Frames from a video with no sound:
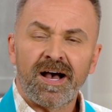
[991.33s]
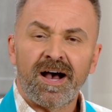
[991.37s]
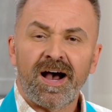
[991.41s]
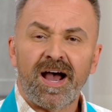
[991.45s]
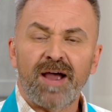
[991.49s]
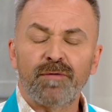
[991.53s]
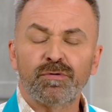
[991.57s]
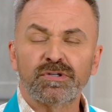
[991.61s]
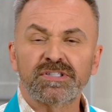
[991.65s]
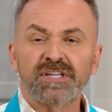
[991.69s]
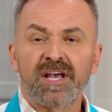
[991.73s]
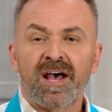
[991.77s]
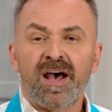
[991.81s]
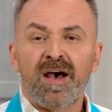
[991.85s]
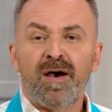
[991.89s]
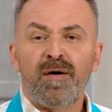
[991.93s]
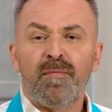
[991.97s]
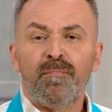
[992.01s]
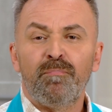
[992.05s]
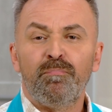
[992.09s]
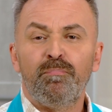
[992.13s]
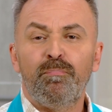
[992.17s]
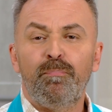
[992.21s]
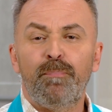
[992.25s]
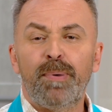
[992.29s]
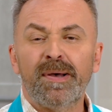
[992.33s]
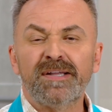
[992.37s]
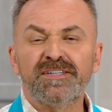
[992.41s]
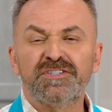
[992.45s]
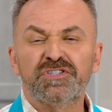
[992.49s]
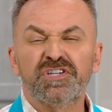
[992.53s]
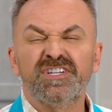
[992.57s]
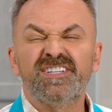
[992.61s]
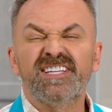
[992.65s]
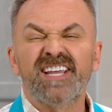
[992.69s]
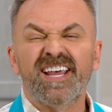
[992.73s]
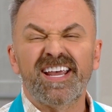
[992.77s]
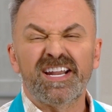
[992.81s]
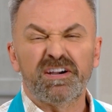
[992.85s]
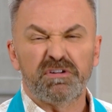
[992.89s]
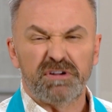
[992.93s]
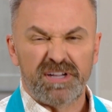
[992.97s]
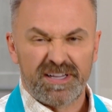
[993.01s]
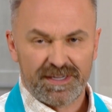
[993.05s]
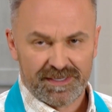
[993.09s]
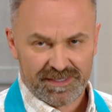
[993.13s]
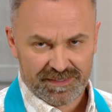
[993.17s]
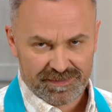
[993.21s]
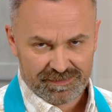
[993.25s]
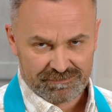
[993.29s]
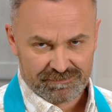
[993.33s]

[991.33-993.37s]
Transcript: I was vegetarian.